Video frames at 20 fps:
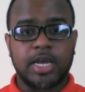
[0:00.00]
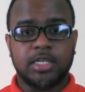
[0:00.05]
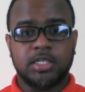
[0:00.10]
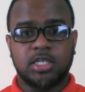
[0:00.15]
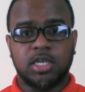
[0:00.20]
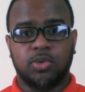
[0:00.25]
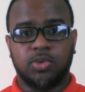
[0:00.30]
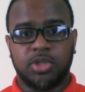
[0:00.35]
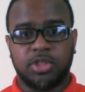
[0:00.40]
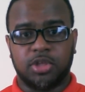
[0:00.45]

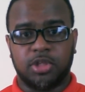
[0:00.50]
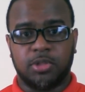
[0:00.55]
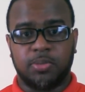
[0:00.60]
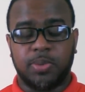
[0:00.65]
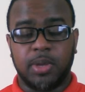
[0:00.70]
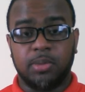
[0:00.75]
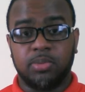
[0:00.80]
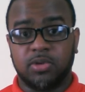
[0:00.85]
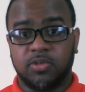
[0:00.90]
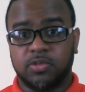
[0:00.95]
sing with other
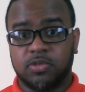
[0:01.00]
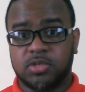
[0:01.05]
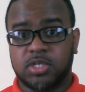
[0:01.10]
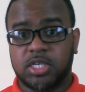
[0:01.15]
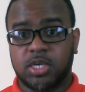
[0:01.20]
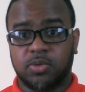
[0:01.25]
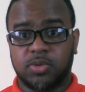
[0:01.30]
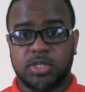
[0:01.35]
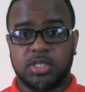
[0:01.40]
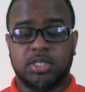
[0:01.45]
people, you
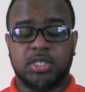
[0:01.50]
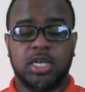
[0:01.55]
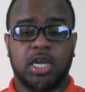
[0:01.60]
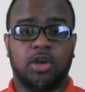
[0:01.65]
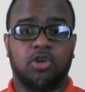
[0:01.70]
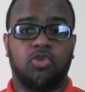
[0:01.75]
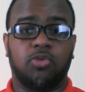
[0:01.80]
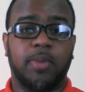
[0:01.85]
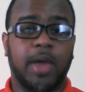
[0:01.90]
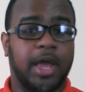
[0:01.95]
sing with a
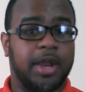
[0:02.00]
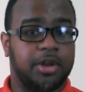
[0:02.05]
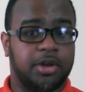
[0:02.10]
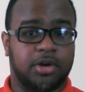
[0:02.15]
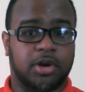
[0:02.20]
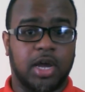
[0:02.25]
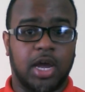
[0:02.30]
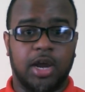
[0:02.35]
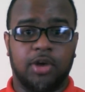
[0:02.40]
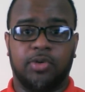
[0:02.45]
singing group at
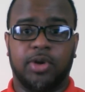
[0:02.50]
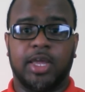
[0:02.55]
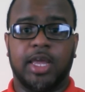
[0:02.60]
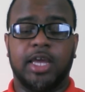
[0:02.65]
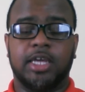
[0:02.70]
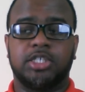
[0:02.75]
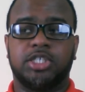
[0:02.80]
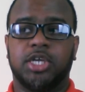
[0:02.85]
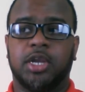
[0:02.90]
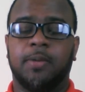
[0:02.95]
your
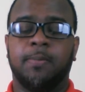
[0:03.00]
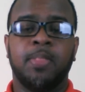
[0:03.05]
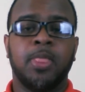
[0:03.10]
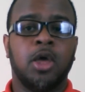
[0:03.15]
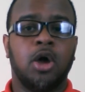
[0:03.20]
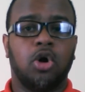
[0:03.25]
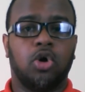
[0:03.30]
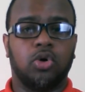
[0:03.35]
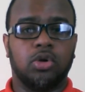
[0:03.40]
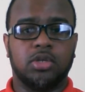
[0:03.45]
congregation,
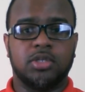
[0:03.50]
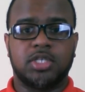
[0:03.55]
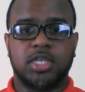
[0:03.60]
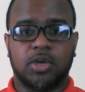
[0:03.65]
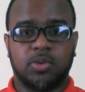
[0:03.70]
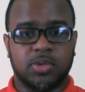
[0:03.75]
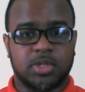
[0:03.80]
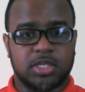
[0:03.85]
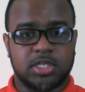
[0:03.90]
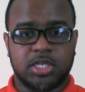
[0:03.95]
or you
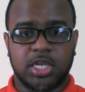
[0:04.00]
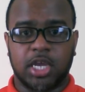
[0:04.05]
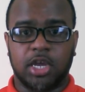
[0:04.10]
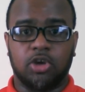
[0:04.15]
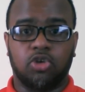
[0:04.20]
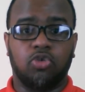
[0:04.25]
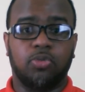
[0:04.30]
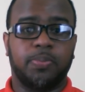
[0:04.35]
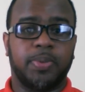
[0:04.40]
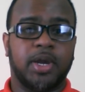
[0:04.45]
sing with a
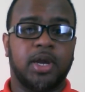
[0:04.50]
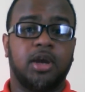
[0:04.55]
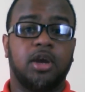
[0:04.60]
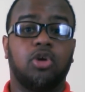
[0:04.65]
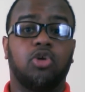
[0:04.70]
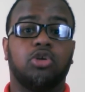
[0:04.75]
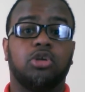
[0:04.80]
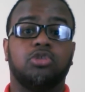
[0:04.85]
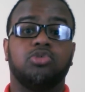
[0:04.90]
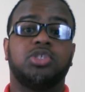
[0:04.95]
singing group
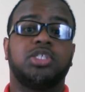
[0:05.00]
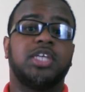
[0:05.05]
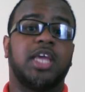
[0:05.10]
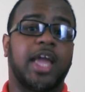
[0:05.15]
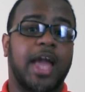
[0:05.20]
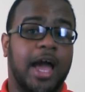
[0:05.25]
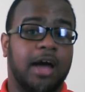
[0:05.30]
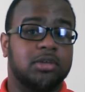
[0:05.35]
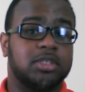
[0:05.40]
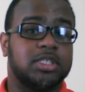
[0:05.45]
period, or you
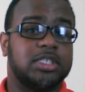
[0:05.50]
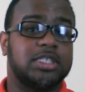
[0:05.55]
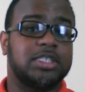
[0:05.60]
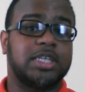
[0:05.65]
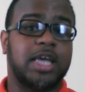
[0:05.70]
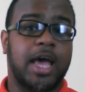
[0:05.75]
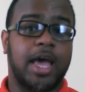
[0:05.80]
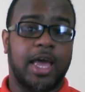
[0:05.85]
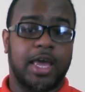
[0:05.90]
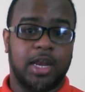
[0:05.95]
sing
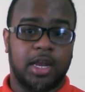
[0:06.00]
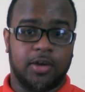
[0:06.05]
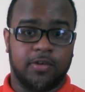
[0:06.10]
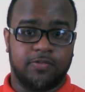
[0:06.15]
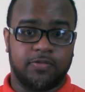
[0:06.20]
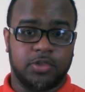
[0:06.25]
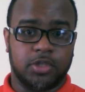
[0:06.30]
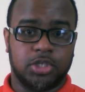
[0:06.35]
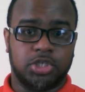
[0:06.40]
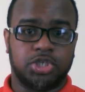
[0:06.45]
outside
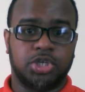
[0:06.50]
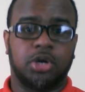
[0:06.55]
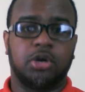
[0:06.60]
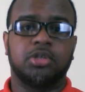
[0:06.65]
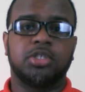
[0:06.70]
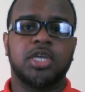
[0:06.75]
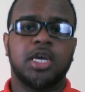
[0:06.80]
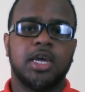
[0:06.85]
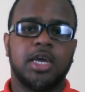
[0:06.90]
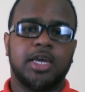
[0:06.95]
of the
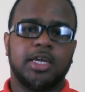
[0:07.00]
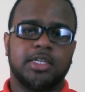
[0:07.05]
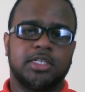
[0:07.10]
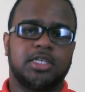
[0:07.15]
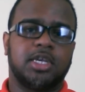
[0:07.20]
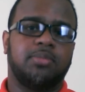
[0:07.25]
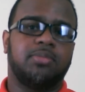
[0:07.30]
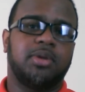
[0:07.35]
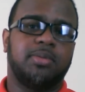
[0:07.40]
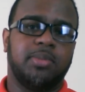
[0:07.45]
church,
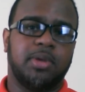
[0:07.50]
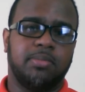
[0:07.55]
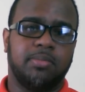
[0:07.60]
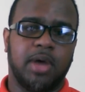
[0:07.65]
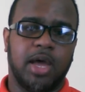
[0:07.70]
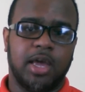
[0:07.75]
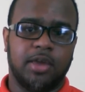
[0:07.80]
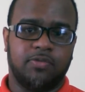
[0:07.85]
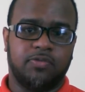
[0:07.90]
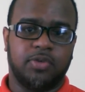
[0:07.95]
it's something to be
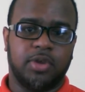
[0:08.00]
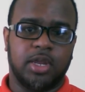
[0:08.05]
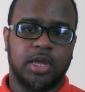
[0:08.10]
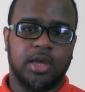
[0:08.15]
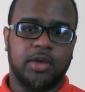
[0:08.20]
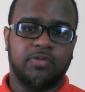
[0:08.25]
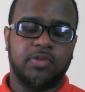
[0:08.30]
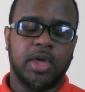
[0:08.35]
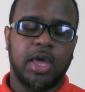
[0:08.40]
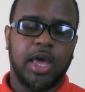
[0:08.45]
mindful
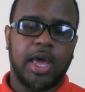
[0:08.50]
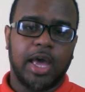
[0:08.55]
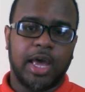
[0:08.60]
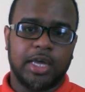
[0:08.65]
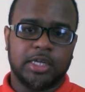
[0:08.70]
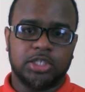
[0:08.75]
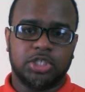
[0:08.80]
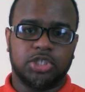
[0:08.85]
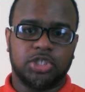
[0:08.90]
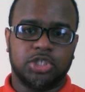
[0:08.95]
of
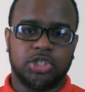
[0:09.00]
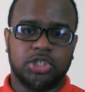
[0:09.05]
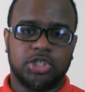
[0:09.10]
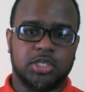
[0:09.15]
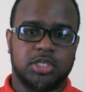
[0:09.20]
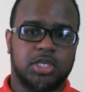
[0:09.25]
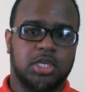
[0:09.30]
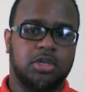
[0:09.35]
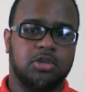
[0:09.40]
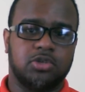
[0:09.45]
as you
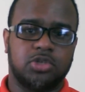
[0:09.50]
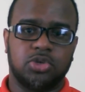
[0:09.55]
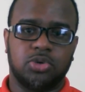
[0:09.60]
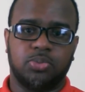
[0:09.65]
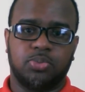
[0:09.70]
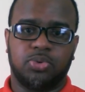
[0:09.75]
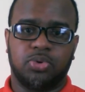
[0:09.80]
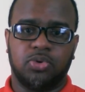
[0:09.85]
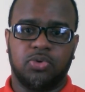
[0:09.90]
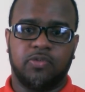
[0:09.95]
continue to
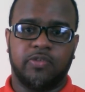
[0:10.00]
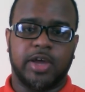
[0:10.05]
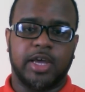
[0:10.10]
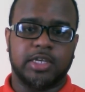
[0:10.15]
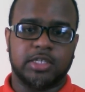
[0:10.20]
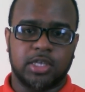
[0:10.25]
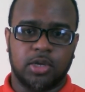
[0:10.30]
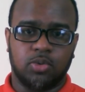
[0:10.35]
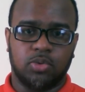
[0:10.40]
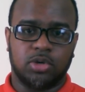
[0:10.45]
improve
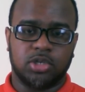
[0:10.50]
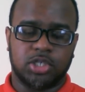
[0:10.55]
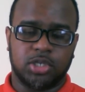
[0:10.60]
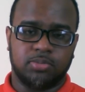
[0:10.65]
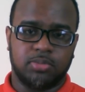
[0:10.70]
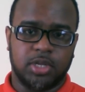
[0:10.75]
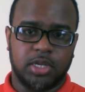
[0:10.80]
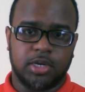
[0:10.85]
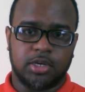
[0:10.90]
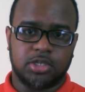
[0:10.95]
as a
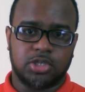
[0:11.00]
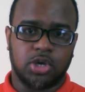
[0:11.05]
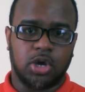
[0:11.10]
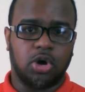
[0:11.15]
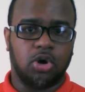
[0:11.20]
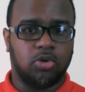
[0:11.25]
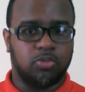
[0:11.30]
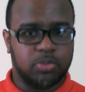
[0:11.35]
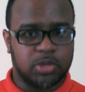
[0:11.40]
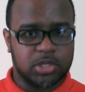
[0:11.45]
worship leader.
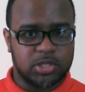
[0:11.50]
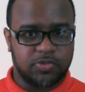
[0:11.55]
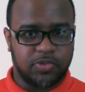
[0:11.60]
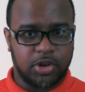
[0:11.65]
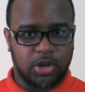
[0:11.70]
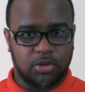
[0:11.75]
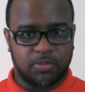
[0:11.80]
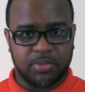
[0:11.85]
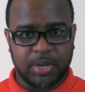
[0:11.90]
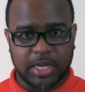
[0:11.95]
So I hope this
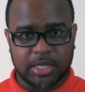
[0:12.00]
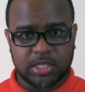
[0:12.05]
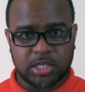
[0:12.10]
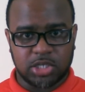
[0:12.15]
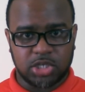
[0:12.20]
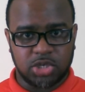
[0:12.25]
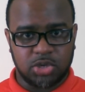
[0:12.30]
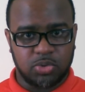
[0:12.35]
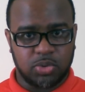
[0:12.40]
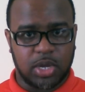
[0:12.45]
video
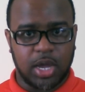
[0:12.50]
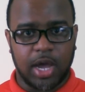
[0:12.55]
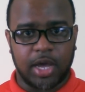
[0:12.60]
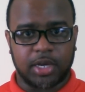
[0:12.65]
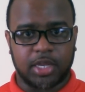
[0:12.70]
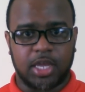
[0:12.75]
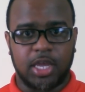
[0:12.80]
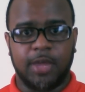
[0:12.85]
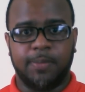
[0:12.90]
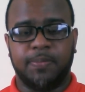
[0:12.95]
blesses you.
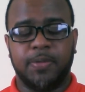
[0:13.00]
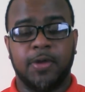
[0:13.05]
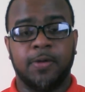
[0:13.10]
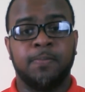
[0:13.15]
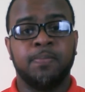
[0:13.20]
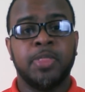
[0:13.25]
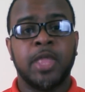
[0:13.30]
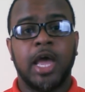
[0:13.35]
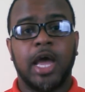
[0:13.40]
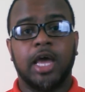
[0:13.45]
God keep
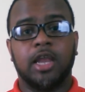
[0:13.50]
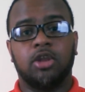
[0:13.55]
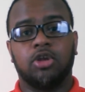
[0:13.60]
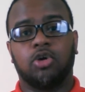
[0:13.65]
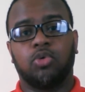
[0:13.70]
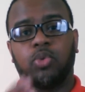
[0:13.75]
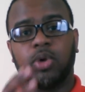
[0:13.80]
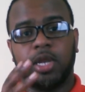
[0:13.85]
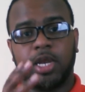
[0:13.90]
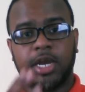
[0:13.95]
you, and
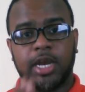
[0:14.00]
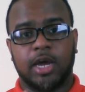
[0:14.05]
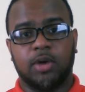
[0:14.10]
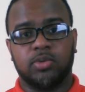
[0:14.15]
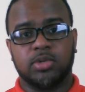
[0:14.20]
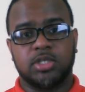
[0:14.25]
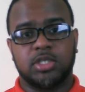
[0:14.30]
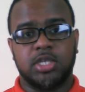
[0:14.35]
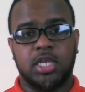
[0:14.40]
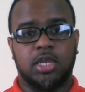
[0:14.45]
Lord willing, I
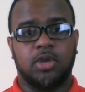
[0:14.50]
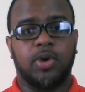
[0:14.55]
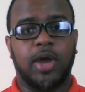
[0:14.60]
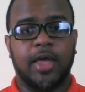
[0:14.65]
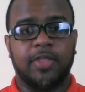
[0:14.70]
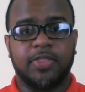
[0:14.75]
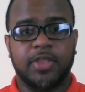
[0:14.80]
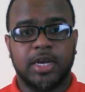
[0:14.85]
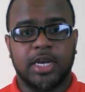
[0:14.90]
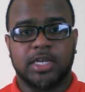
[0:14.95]
will see you
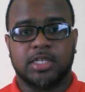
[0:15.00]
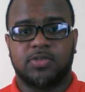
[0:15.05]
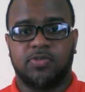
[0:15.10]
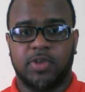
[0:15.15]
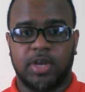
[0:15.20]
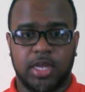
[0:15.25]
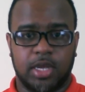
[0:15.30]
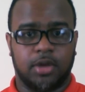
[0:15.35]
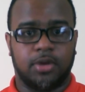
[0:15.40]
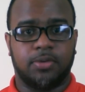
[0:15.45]
at the next
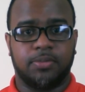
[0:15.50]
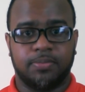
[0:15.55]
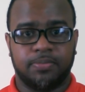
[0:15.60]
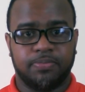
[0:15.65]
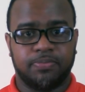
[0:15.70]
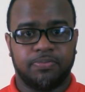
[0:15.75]
video.